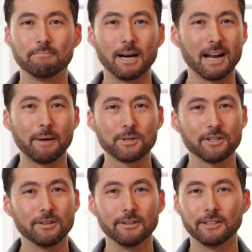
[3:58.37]
but
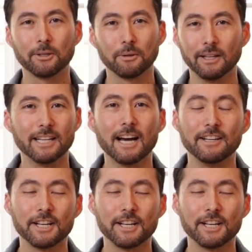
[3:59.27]
optional and totally not